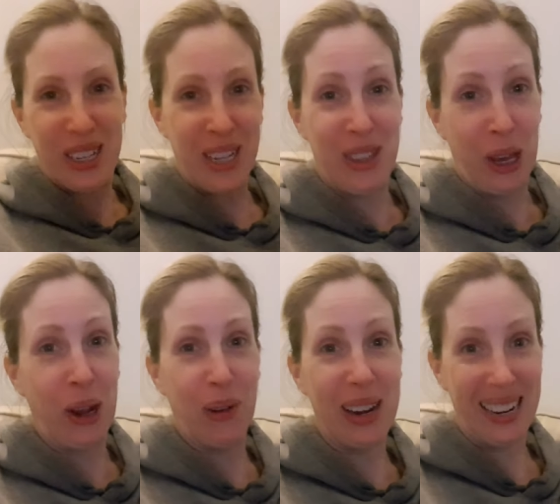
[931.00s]
she's the
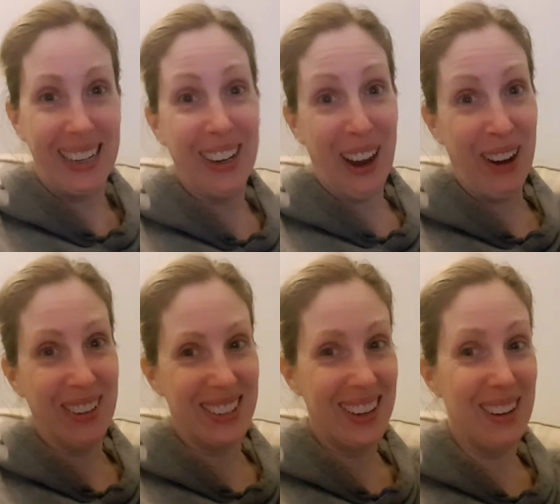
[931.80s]
queen, you know,
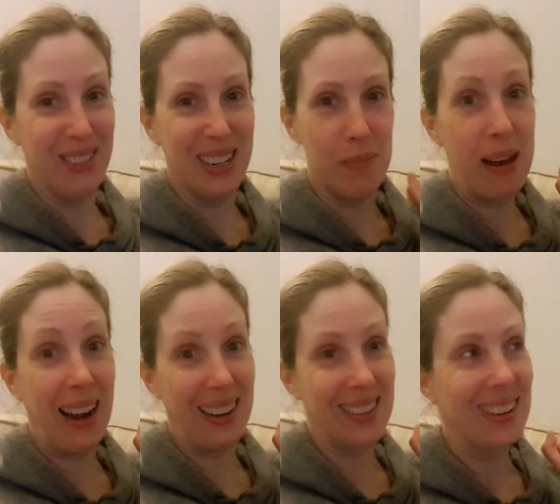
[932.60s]
and she lives in a
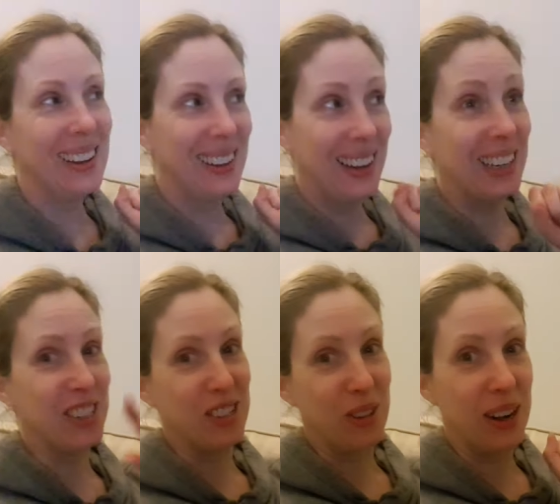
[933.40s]
palace and
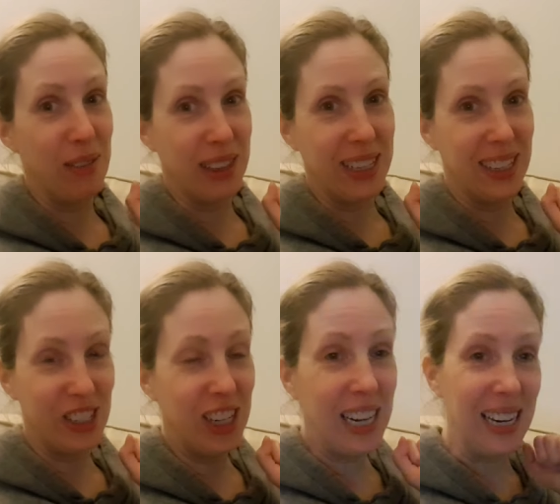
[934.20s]
she's got everything that
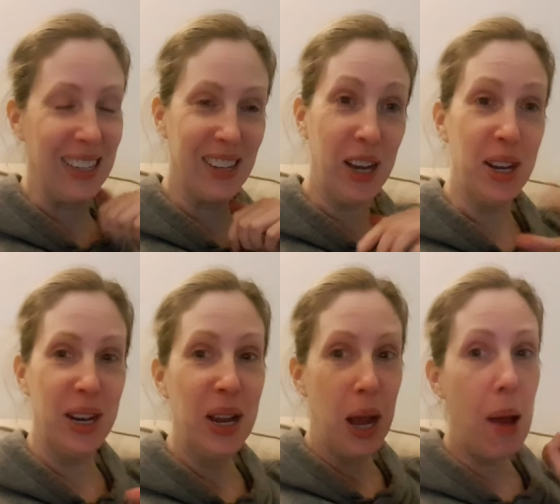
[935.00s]
she needs. I,
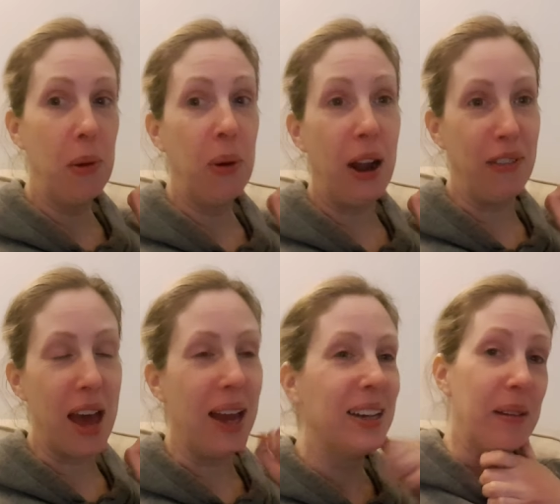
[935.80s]
I'm aware of
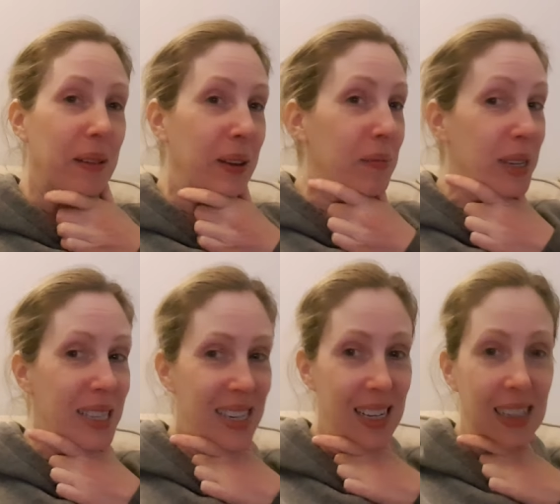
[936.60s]
that. Uh, but
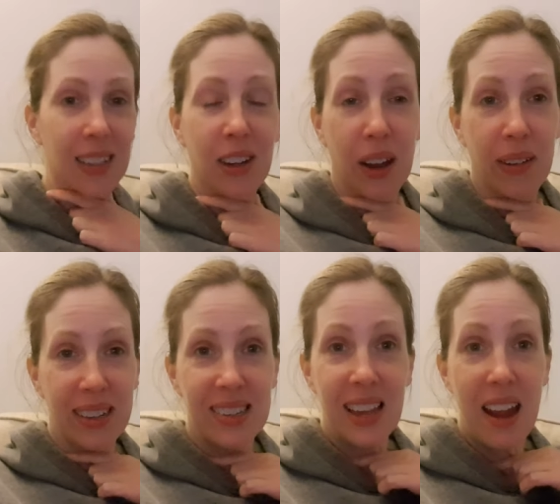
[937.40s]
still, you know,
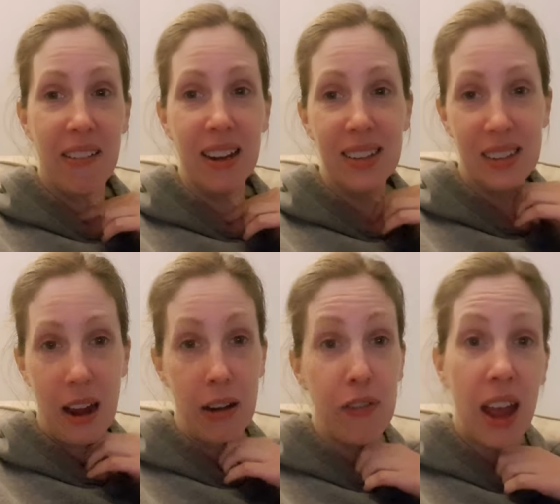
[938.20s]
it's scary. It's
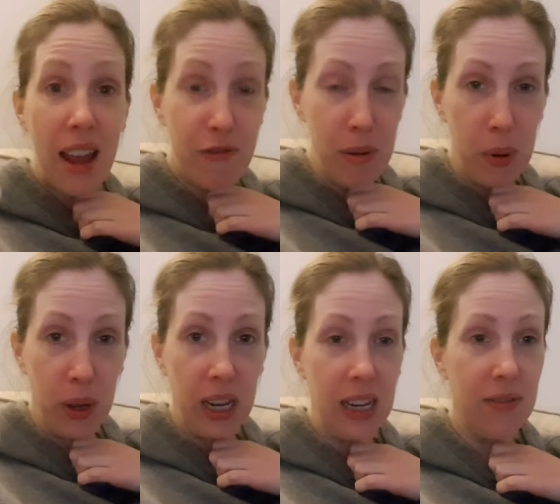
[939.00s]
scary for
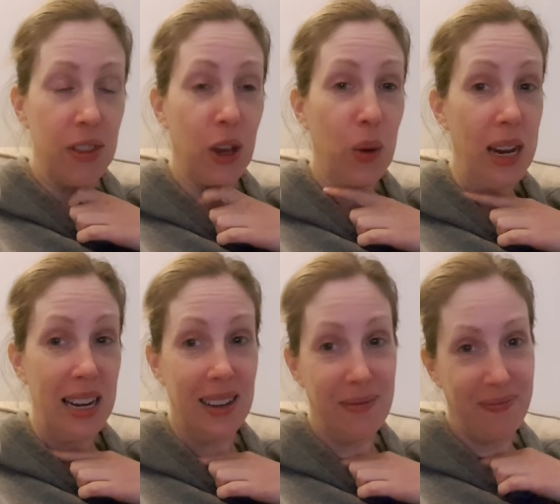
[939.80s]
everybody, even the
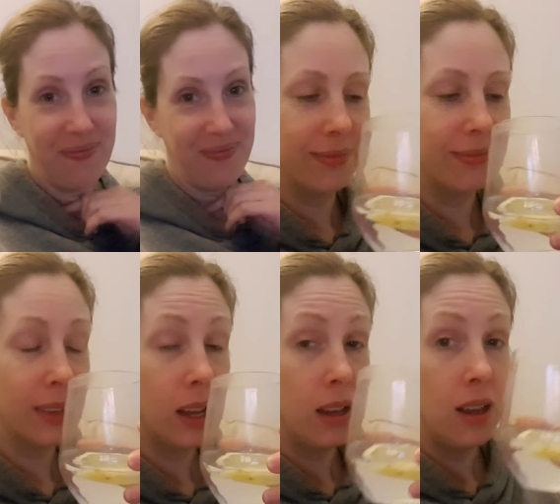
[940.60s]
queen.
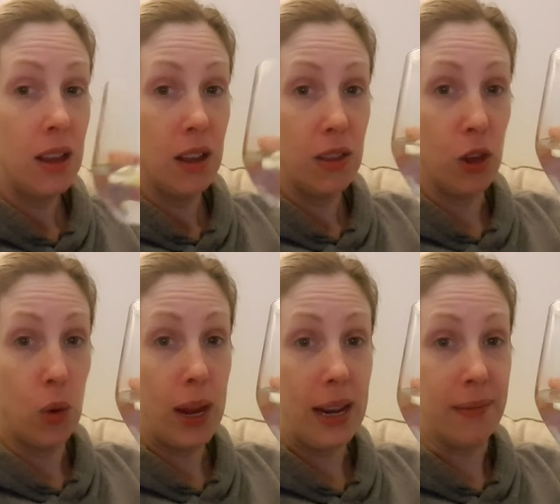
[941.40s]
The
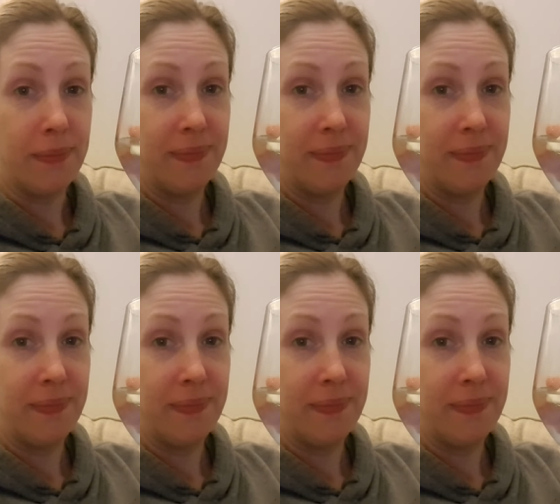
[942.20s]
queen.